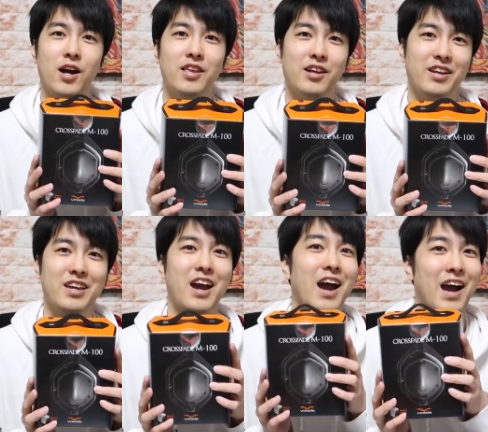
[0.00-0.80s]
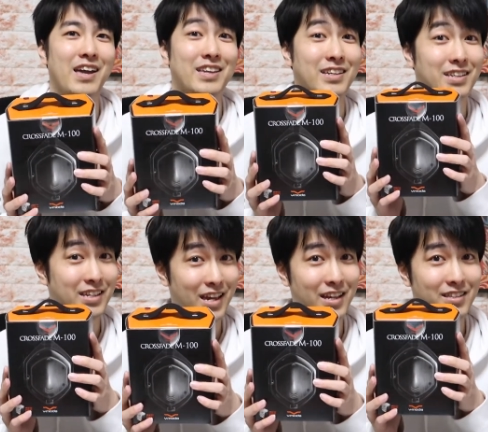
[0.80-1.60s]
Finally, I
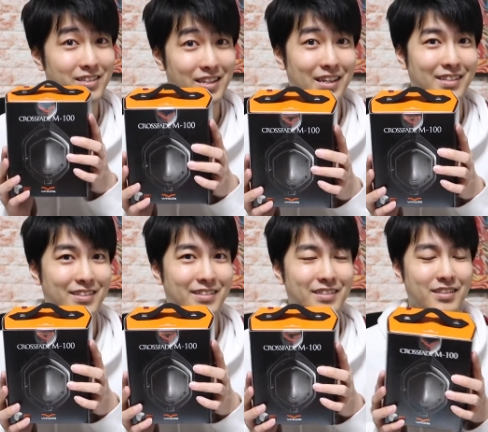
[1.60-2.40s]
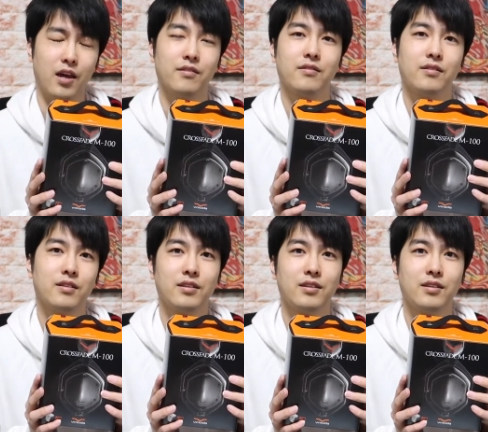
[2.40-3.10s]
get this. Yes.